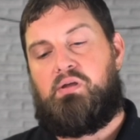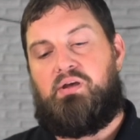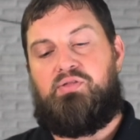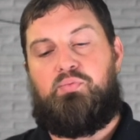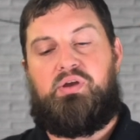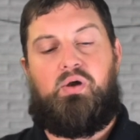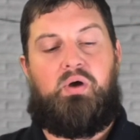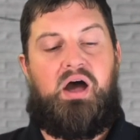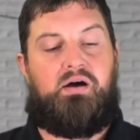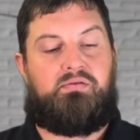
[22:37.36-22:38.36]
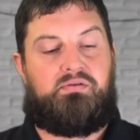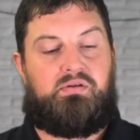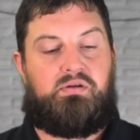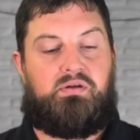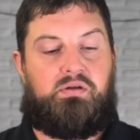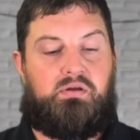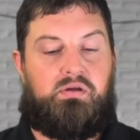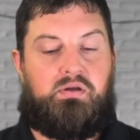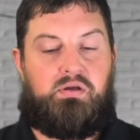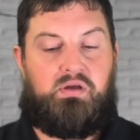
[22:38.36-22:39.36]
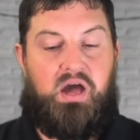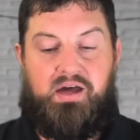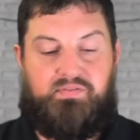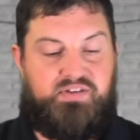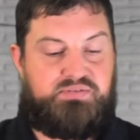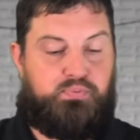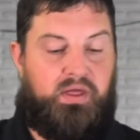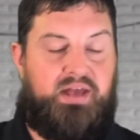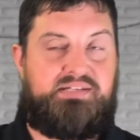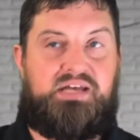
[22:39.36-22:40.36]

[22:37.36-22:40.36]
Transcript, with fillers: But then we go out, out of this place,